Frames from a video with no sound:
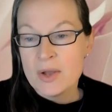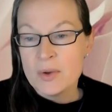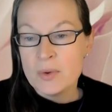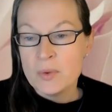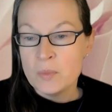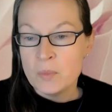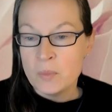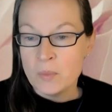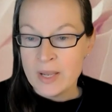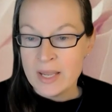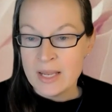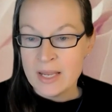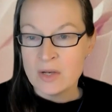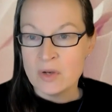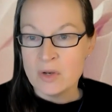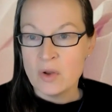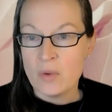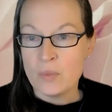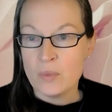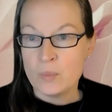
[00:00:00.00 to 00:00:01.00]

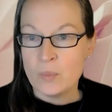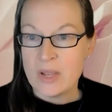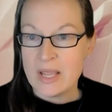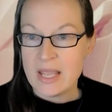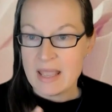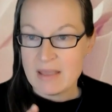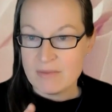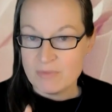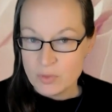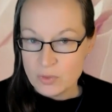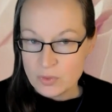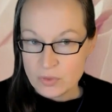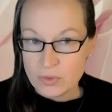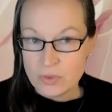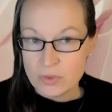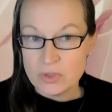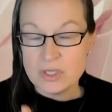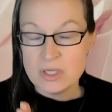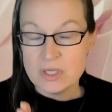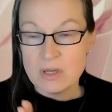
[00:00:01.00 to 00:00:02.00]
when we have
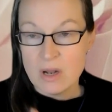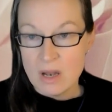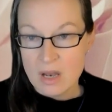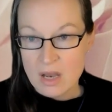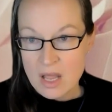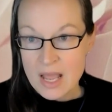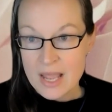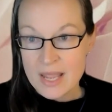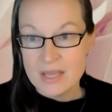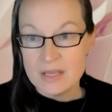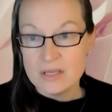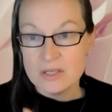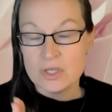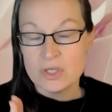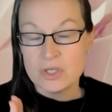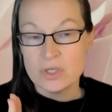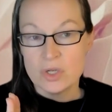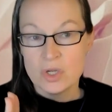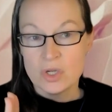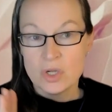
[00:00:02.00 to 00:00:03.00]
heard
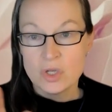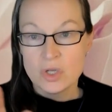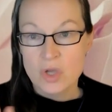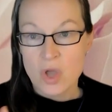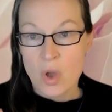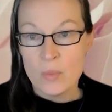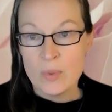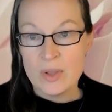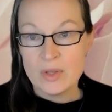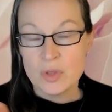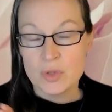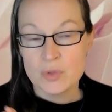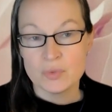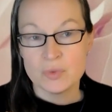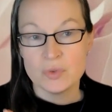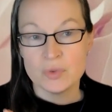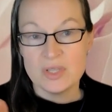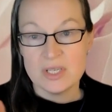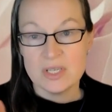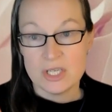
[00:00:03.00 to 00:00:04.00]
clients going
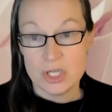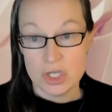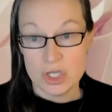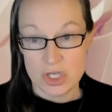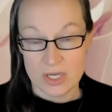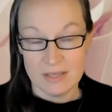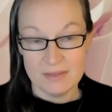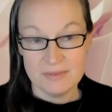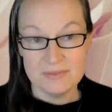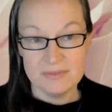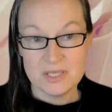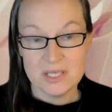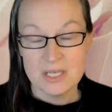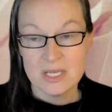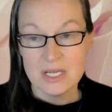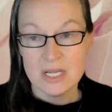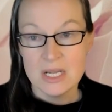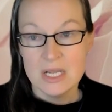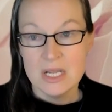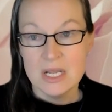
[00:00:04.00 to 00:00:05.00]
through this shift
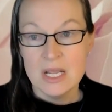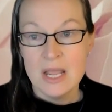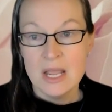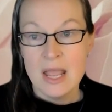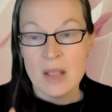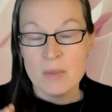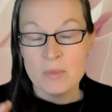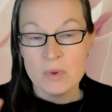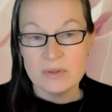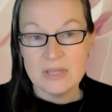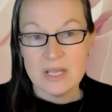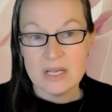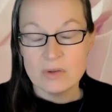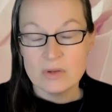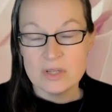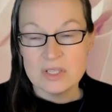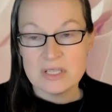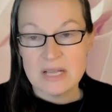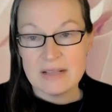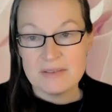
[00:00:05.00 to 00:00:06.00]
and what that
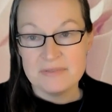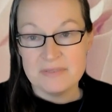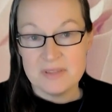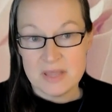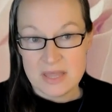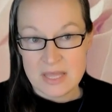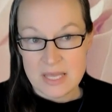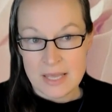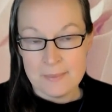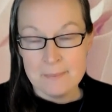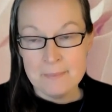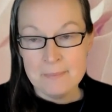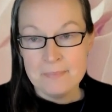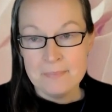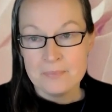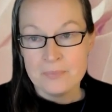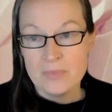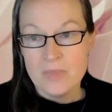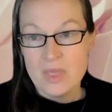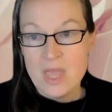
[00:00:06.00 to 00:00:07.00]
looks like for them,
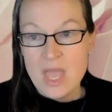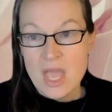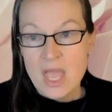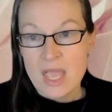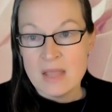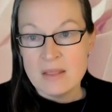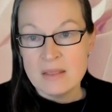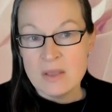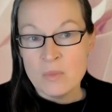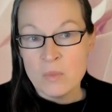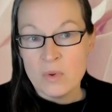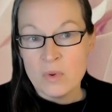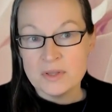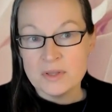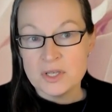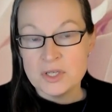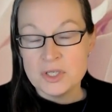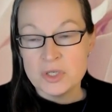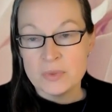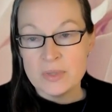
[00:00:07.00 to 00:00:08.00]
and then what
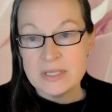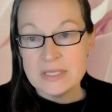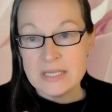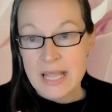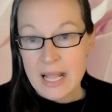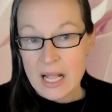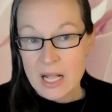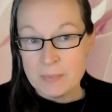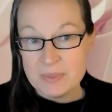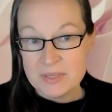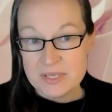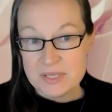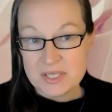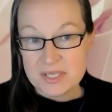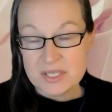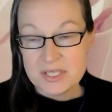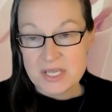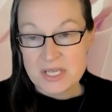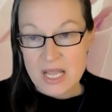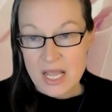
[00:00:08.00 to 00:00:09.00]
they're doing to help
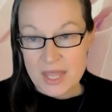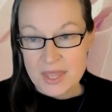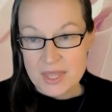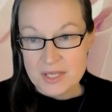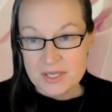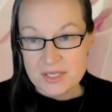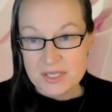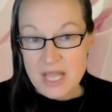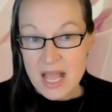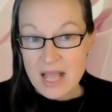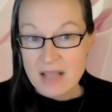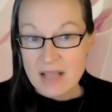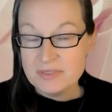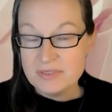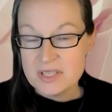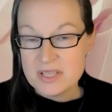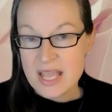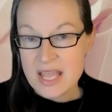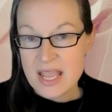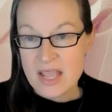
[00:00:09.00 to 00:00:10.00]
assist others after they